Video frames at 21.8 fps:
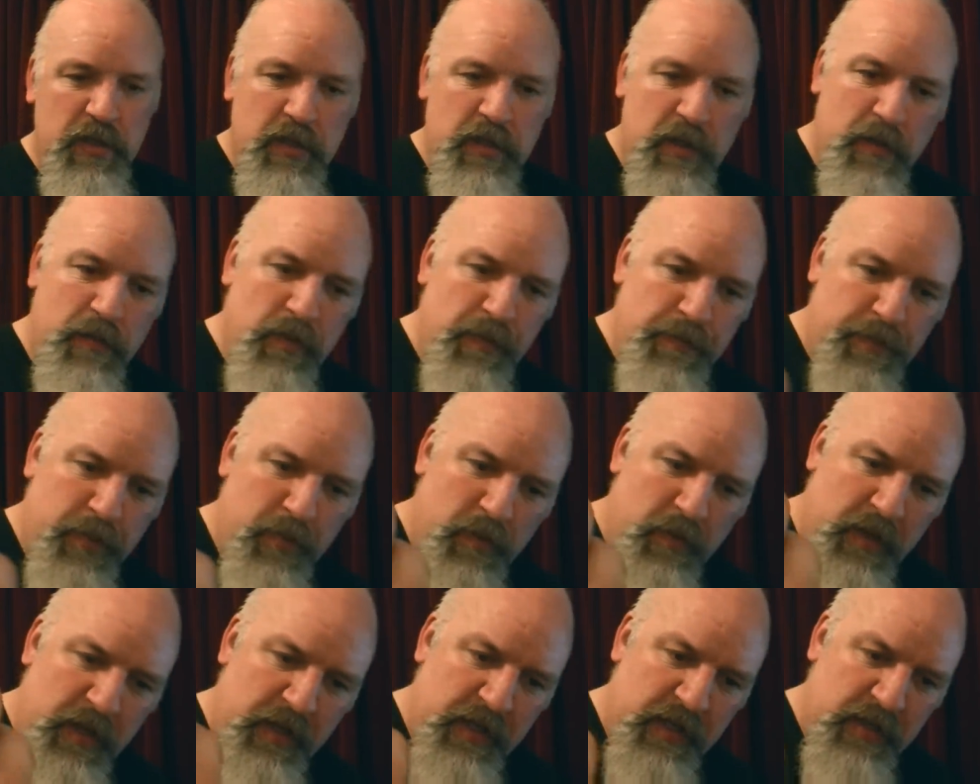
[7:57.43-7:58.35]
You know what,
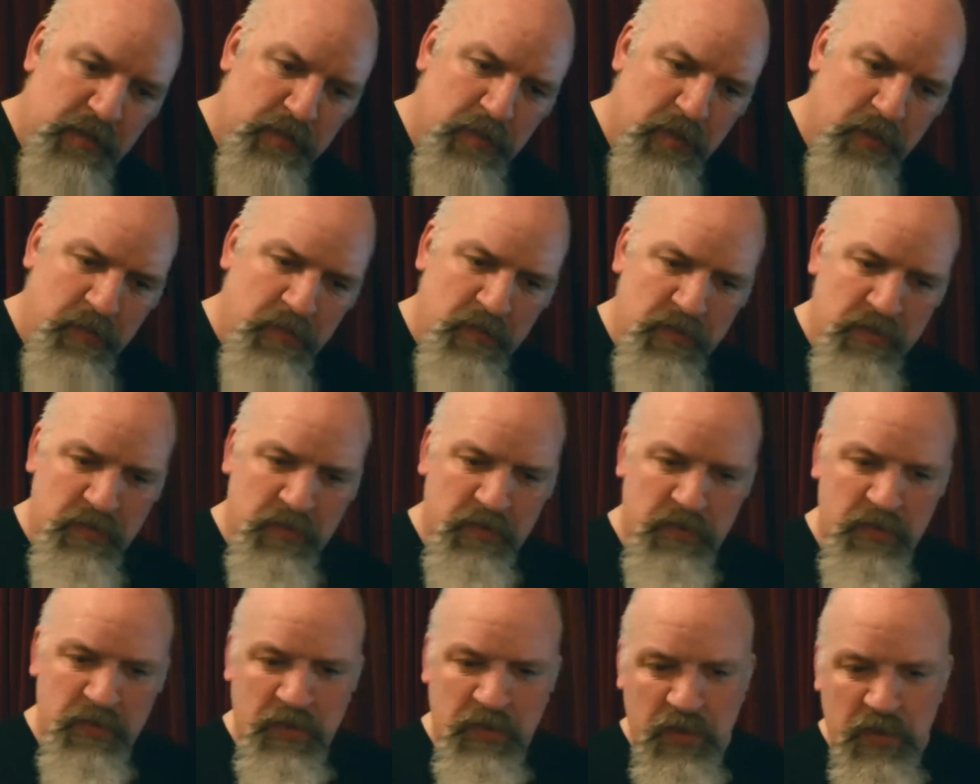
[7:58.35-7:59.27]
pour that in as well.
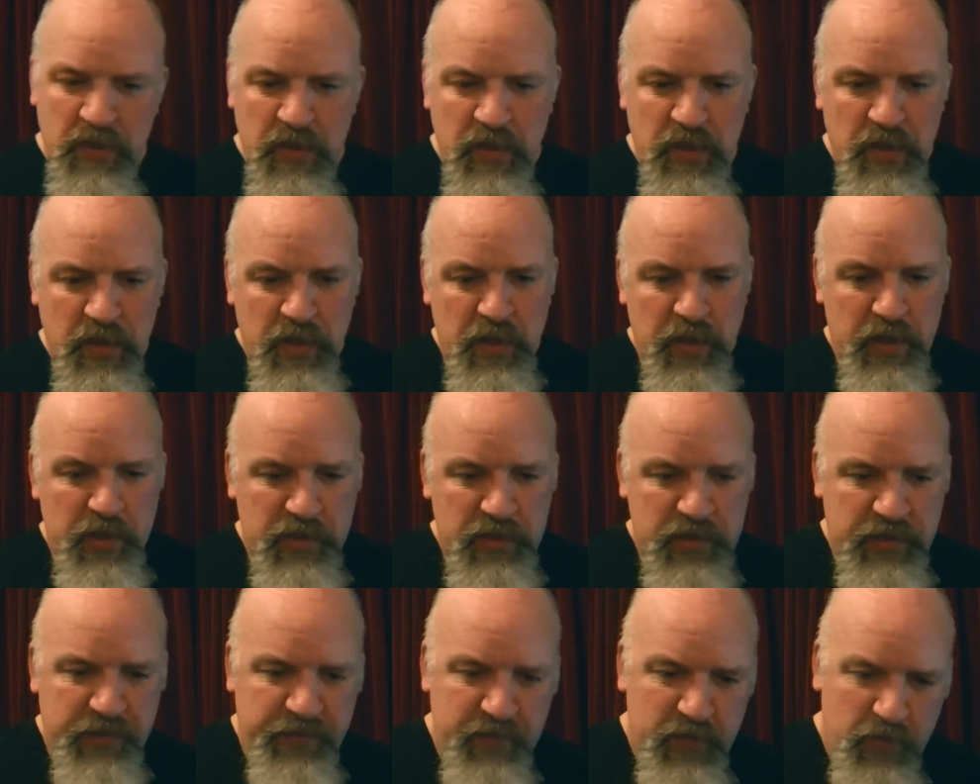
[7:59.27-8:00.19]

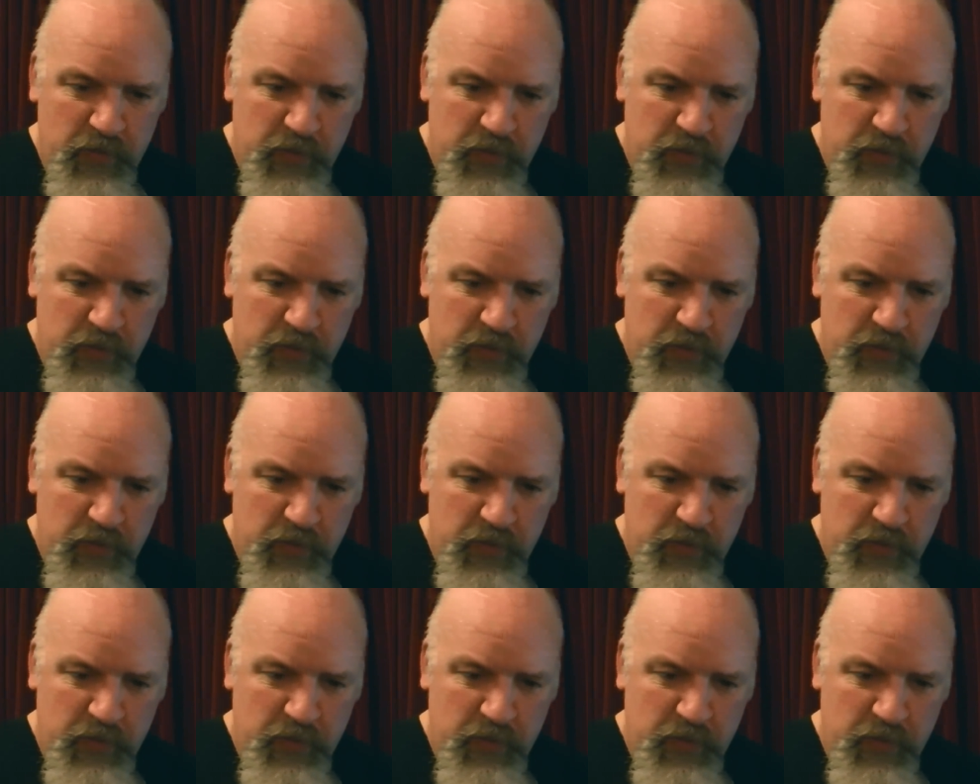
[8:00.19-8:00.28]
Let's have a